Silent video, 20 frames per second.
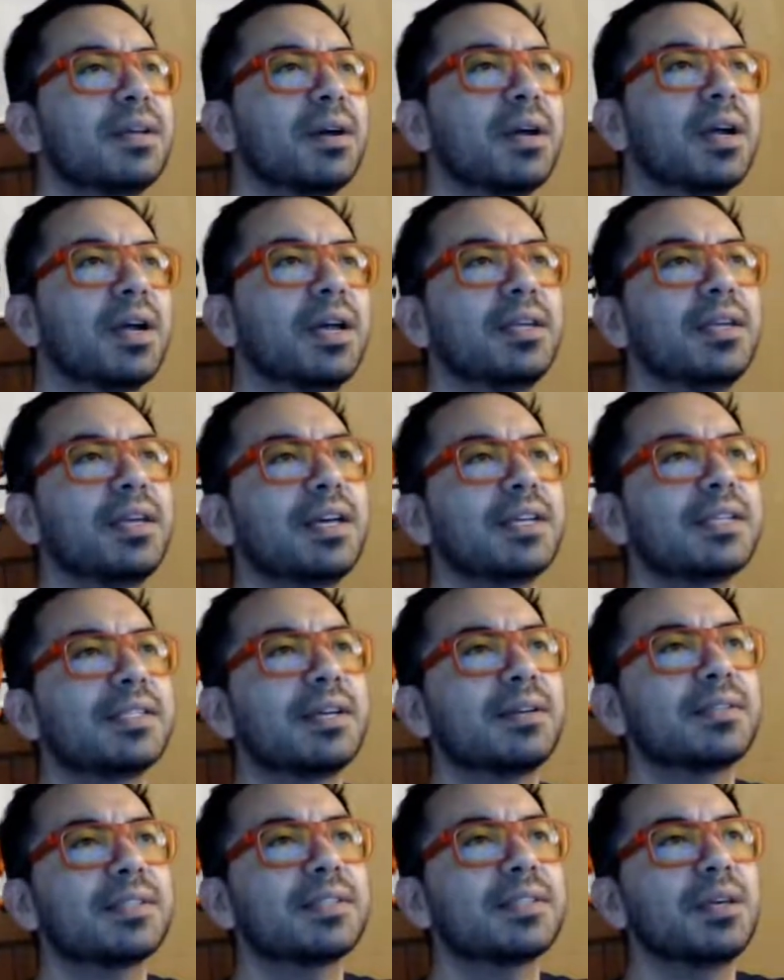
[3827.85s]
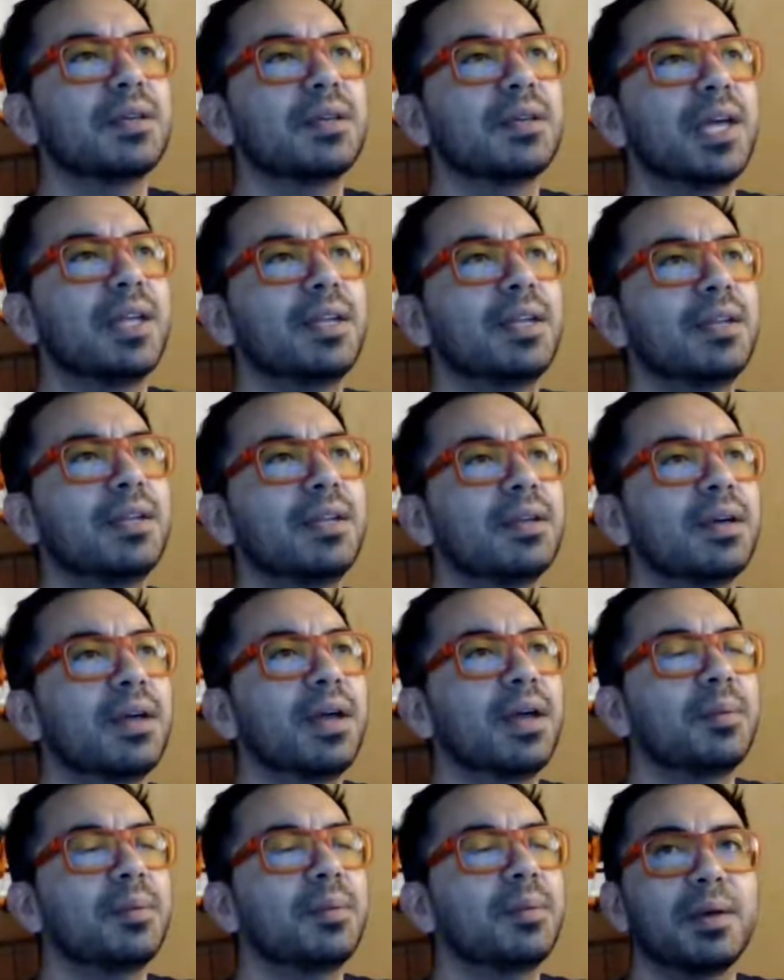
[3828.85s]
All right, yeah, sounds good, man.
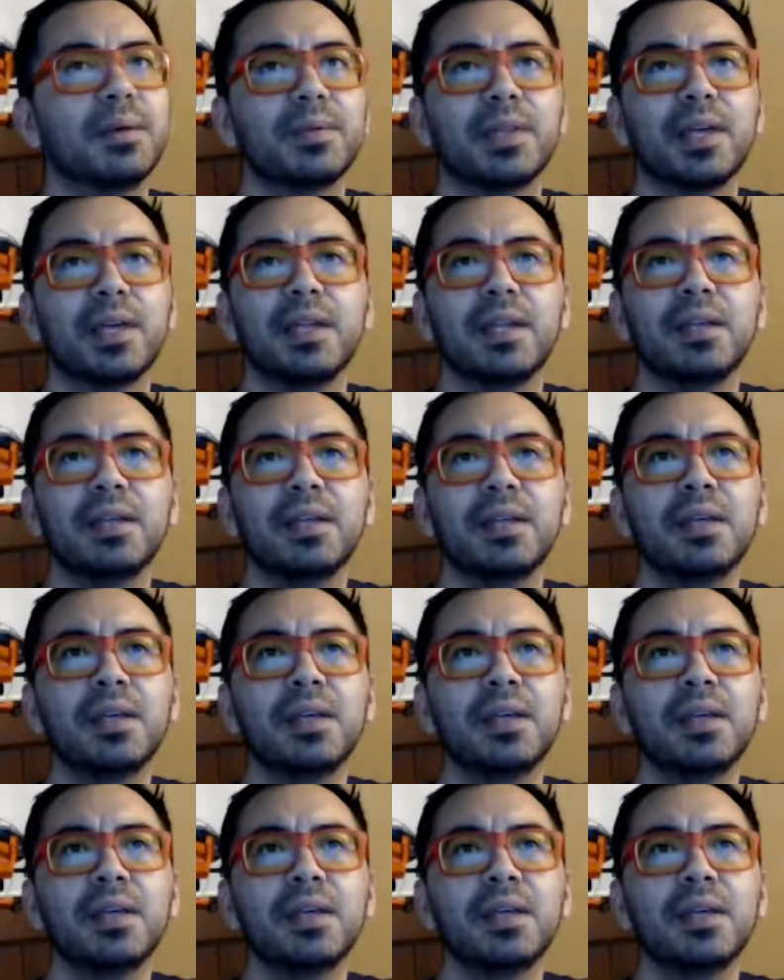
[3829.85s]
I'm down with that.